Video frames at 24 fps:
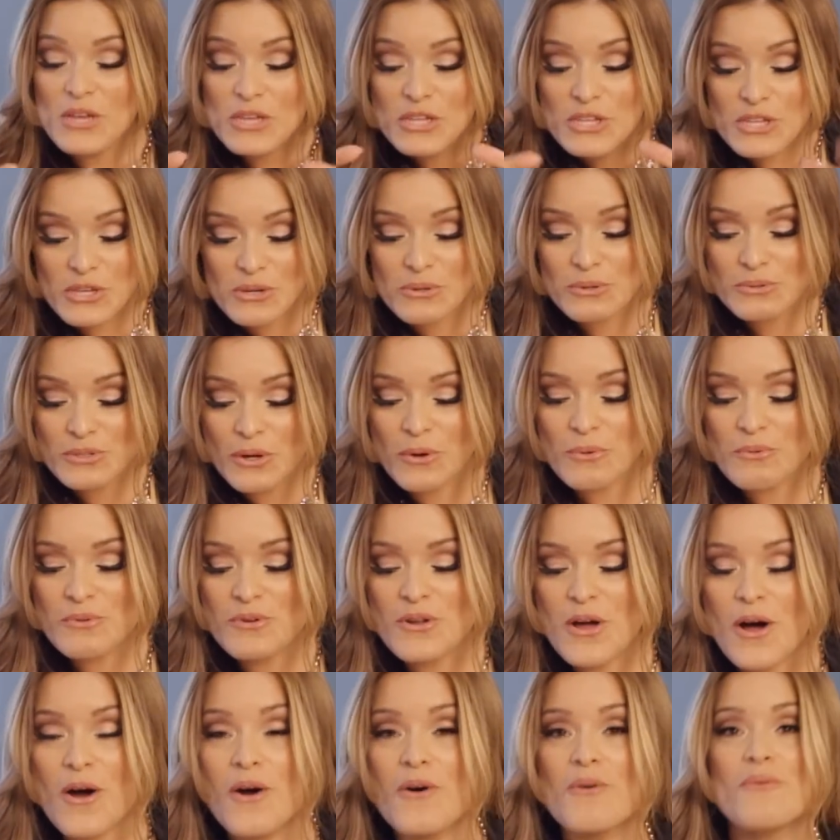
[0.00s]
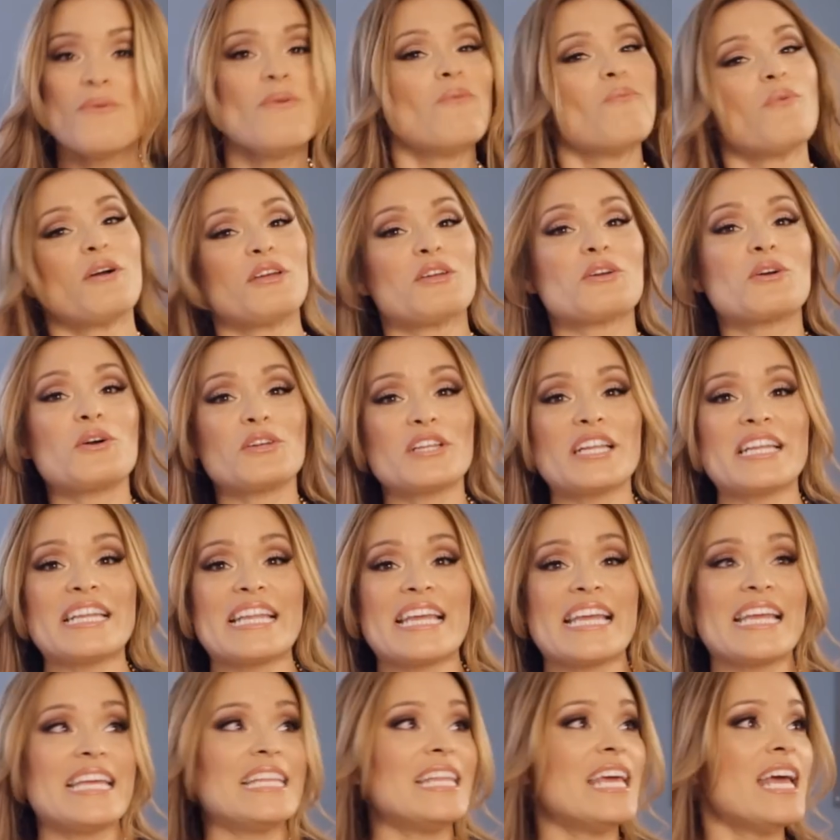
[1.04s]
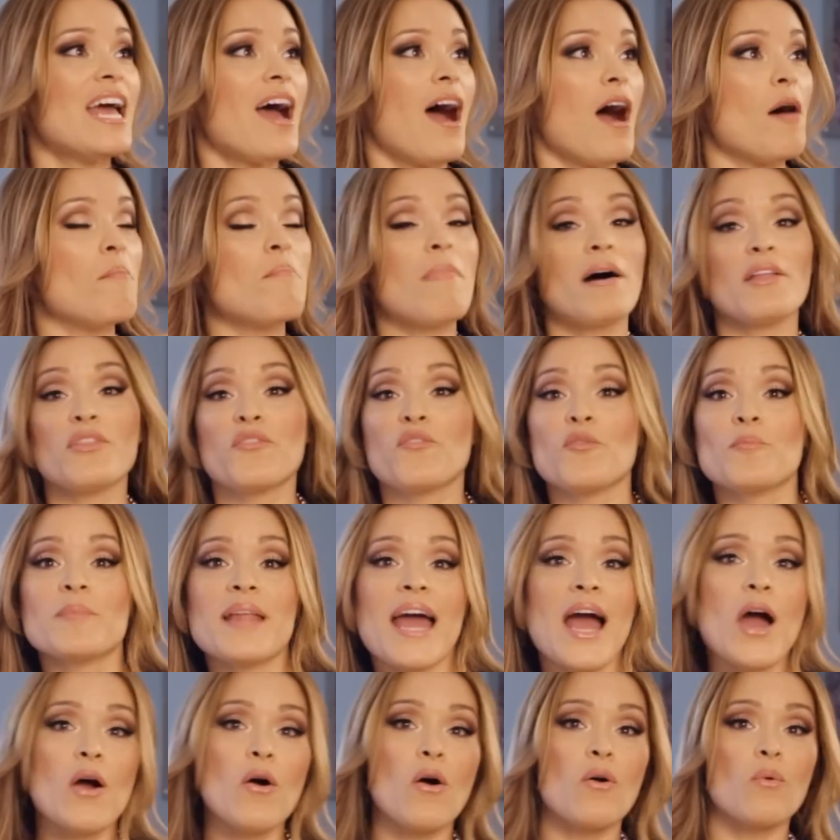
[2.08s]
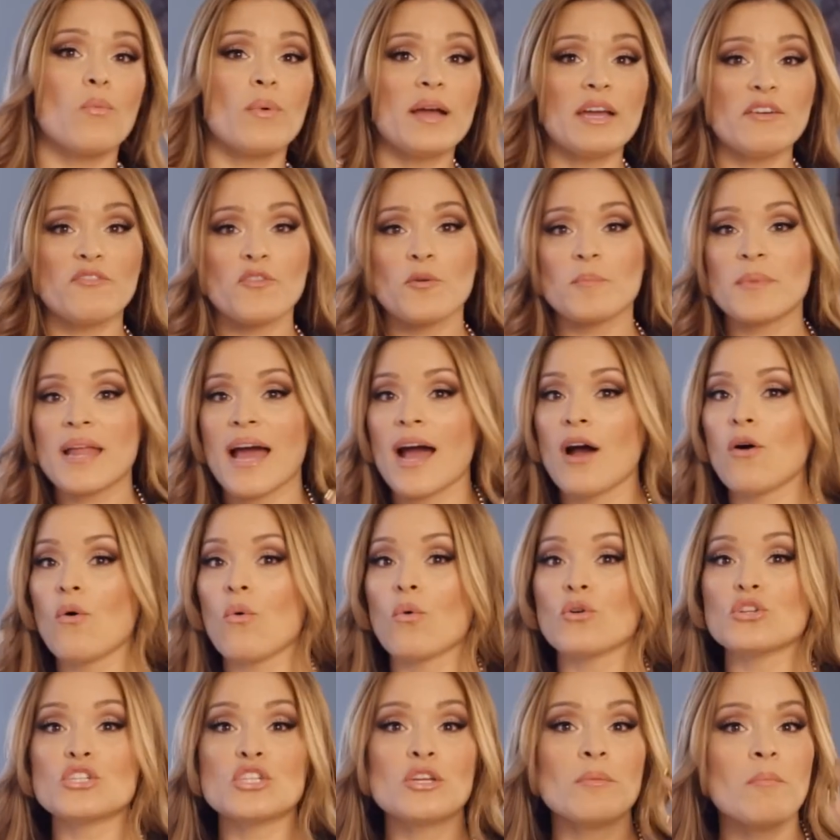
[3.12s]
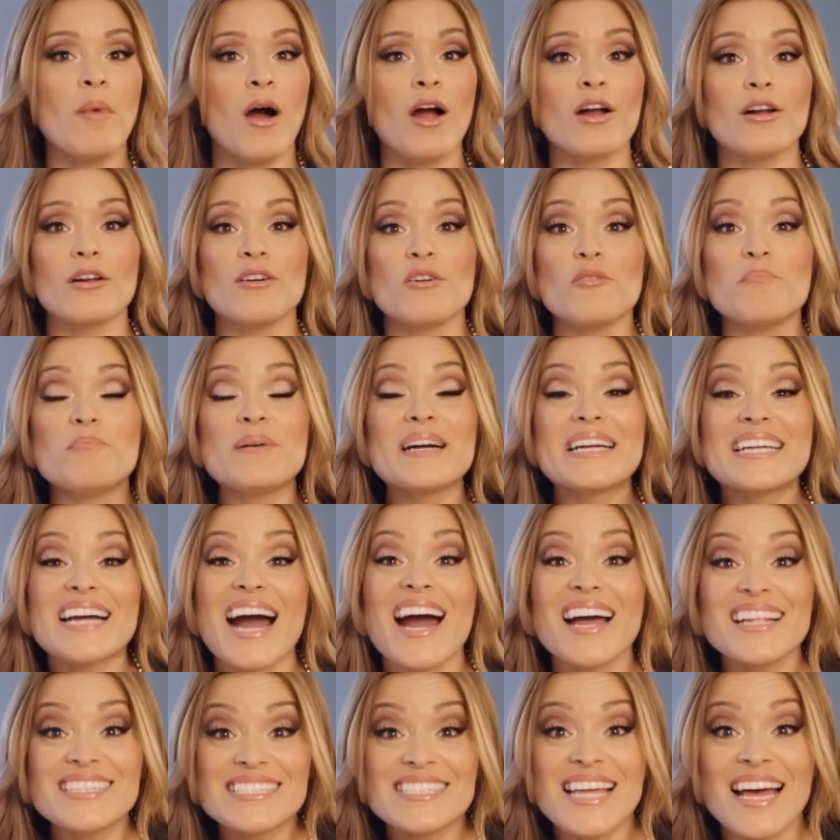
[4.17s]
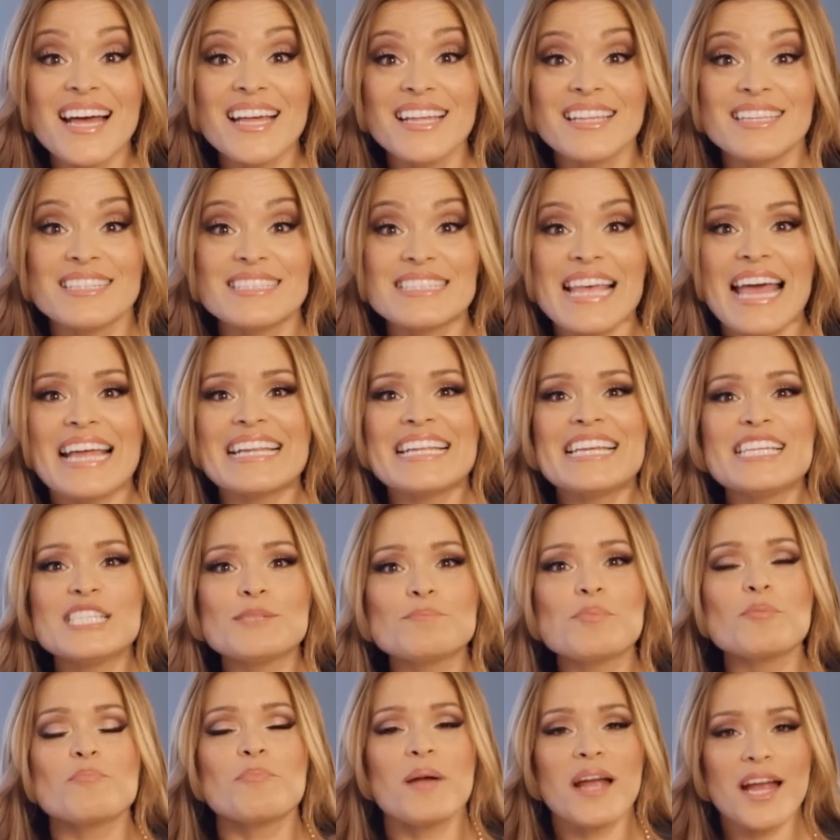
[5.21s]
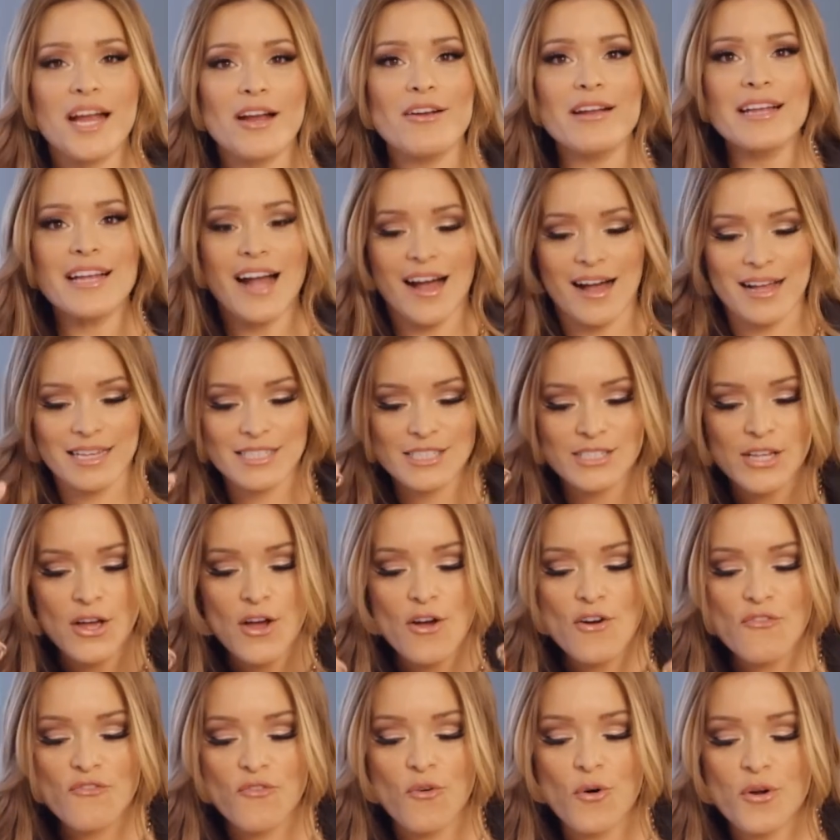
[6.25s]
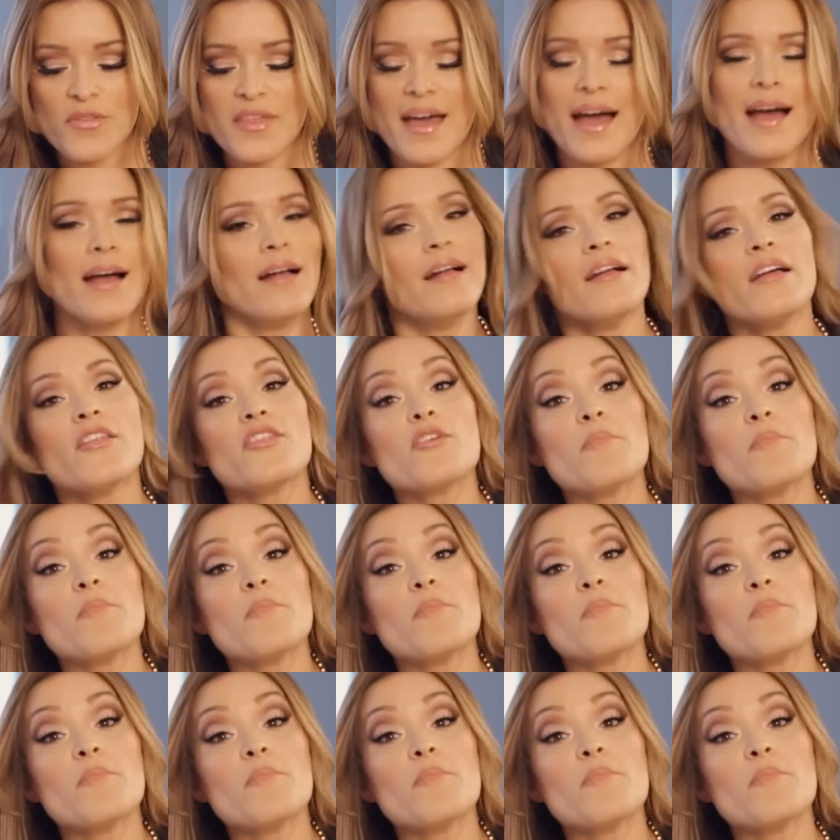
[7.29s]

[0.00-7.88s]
You don't know what you're going to need a month from now, a week from now, or tomorrow, but God does, and he's preparing us for that.